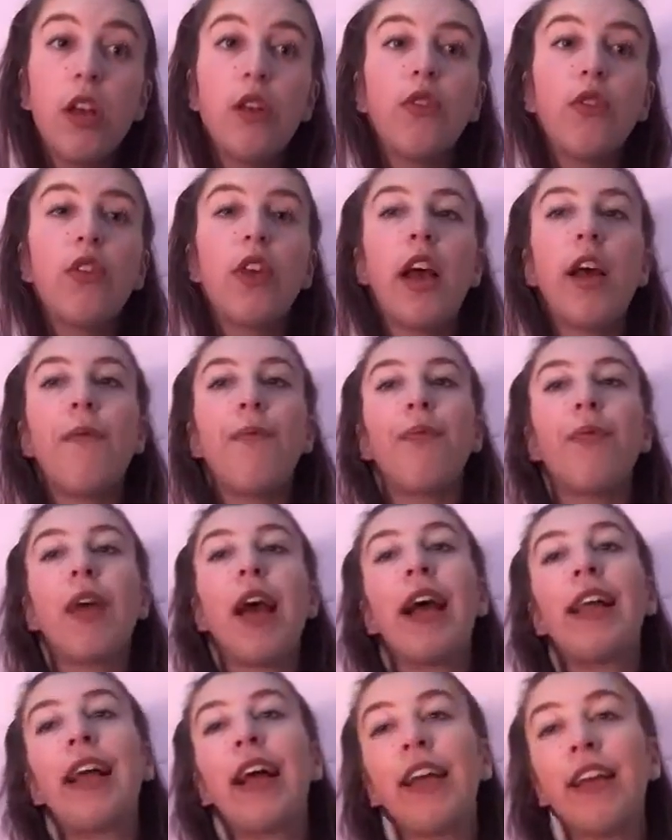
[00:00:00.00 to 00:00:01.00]
So
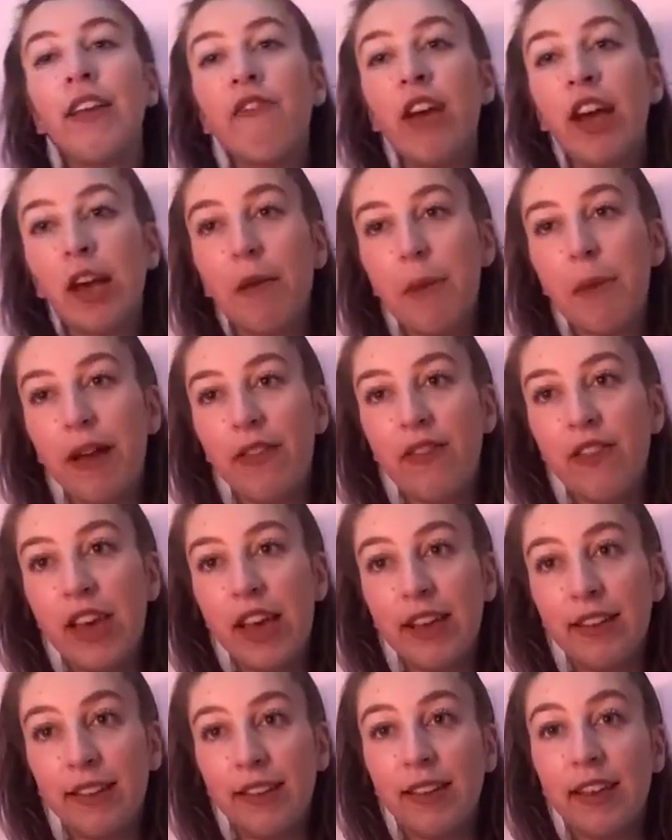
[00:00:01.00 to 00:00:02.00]
I recommend
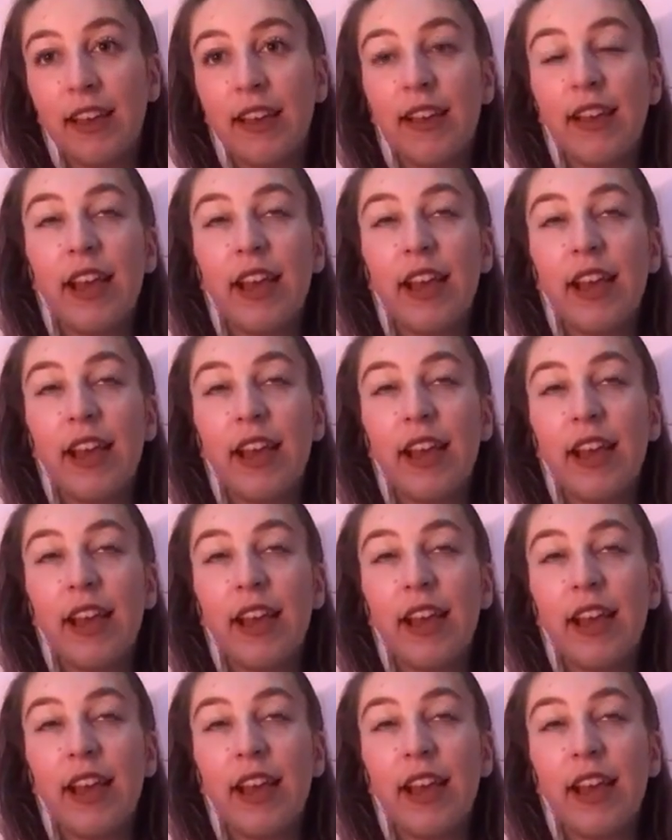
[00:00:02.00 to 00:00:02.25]
this,